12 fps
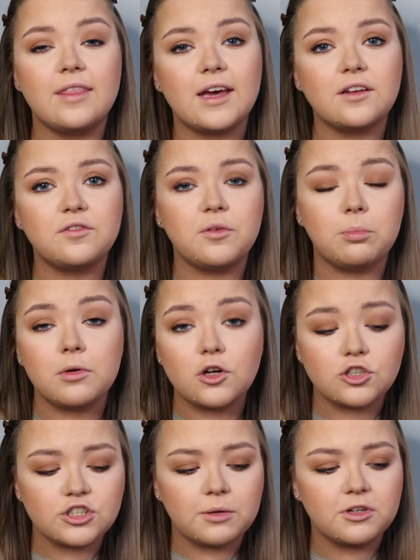Then for
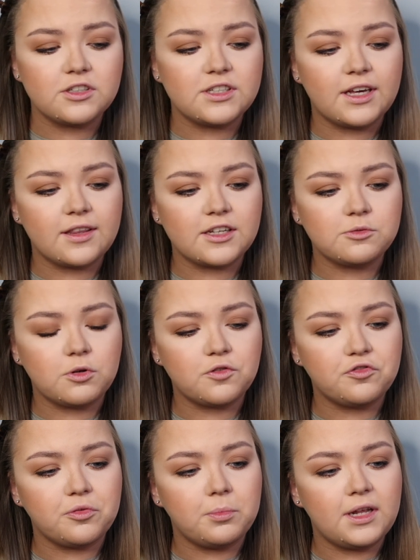blush, I'm going to take this one
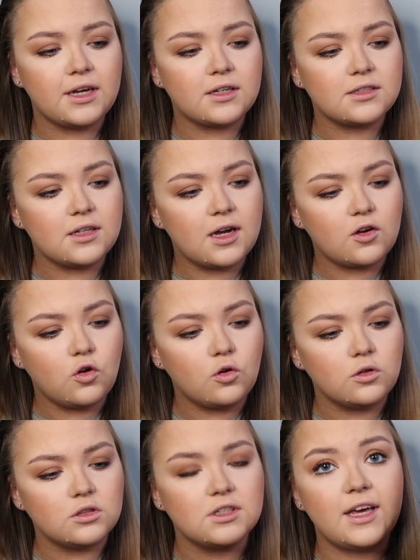from NYX
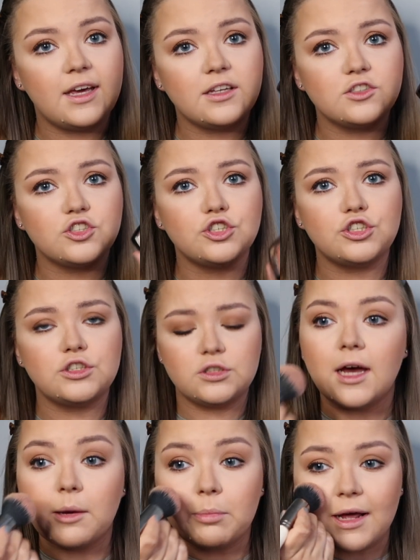called Angel.
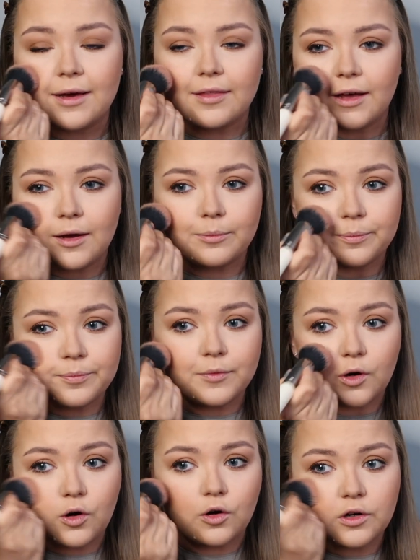Apply that
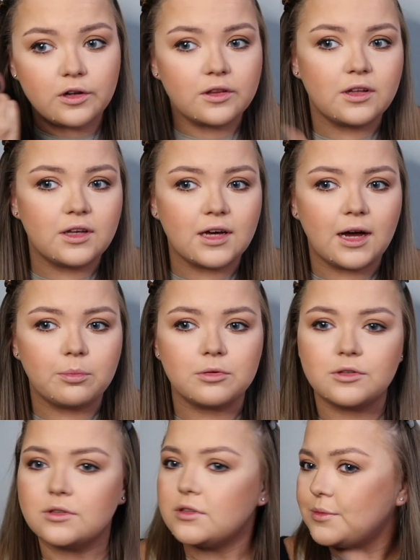on the
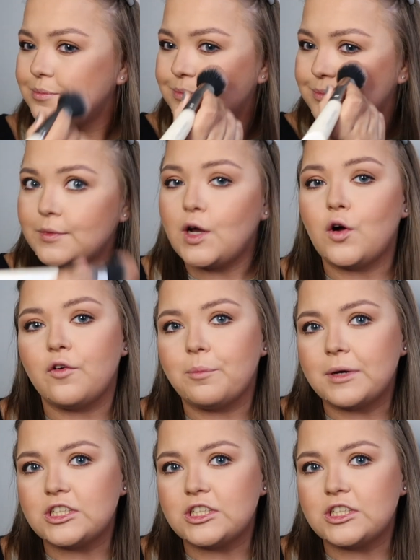apples of my